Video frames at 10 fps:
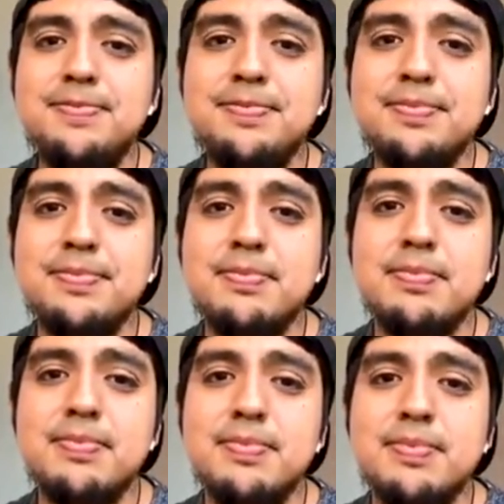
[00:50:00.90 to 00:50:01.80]

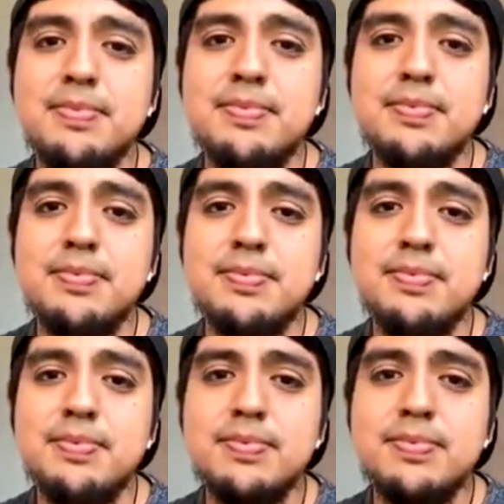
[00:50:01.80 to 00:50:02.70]

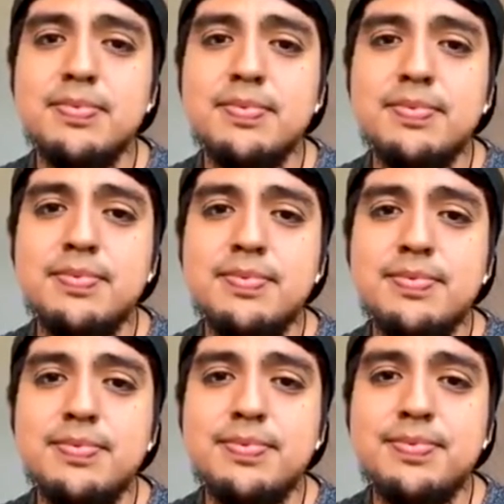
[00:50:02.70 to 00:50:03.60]

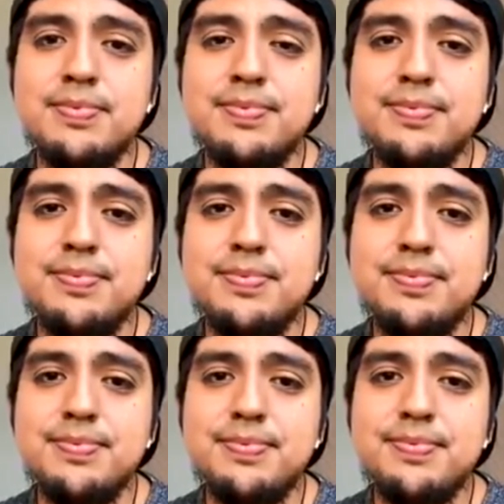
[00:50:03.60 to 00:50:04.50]

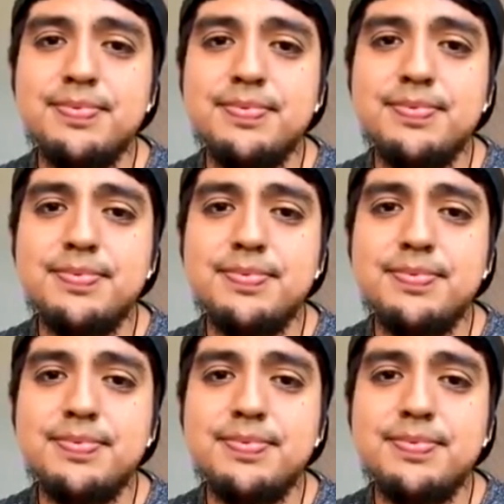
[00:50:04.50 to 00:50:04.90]
(not speaking)